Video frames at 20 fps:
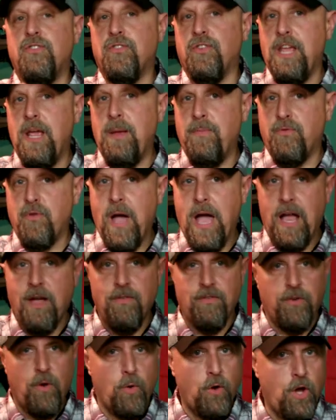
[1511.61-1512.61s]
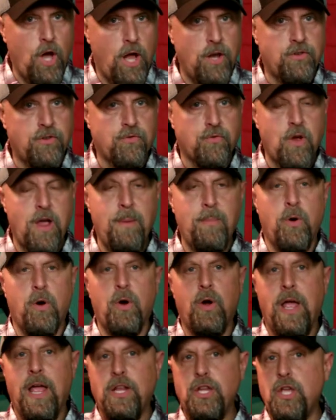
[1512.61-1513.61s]
keep track of us on
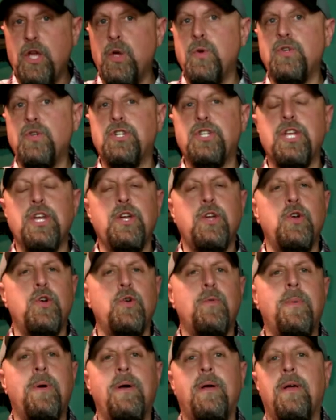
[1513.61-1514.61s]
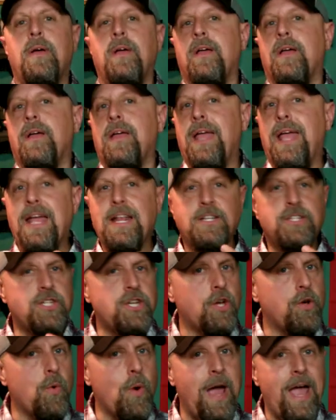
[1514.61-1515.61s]
Gunstreamer and YouTube,
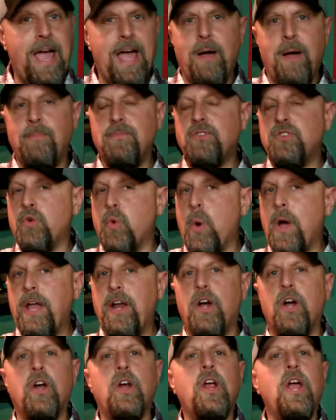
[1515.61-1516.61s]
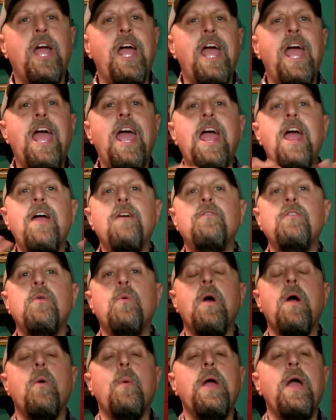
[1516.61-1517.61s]
Instagram, Twitter,
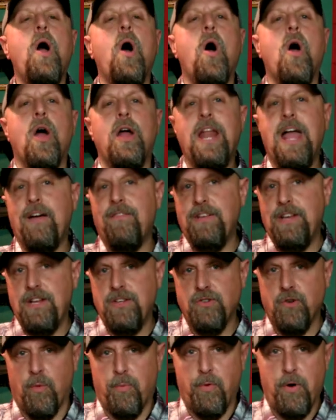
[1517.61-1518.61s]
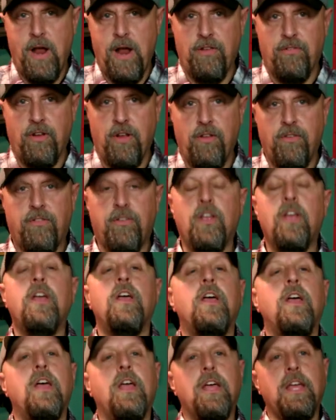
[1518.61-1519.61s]
everywhere we are and have a digital presence.
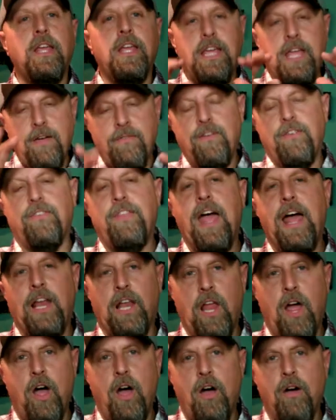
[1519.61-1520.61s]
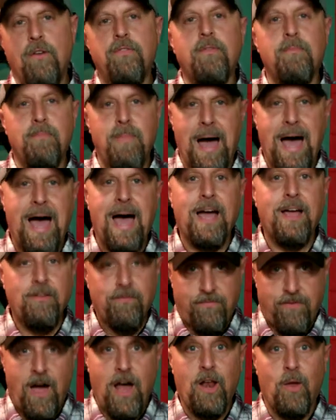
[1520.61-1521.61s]
Give us that love by
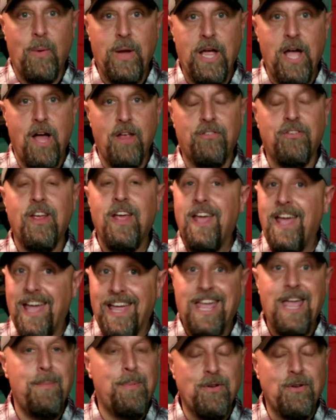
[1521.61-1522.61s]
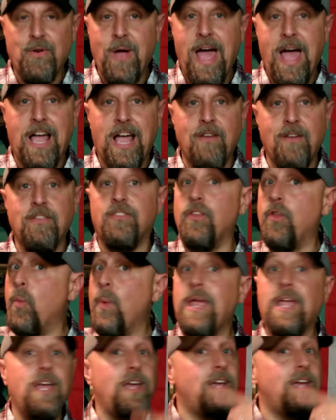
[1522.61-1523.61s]
following us and keeping track of us so that
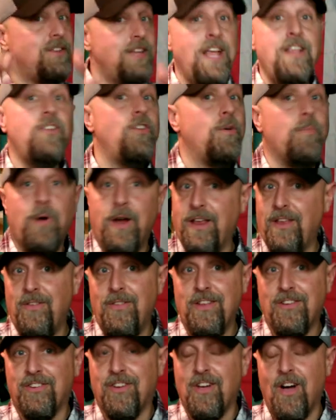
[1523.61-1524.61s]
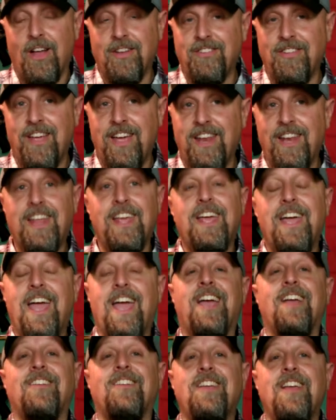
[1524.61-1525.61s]
we can continue to bring you this content
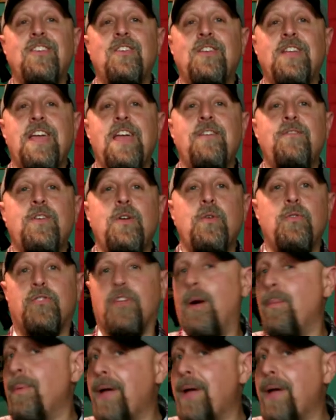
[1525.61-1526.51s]
and continue to give you some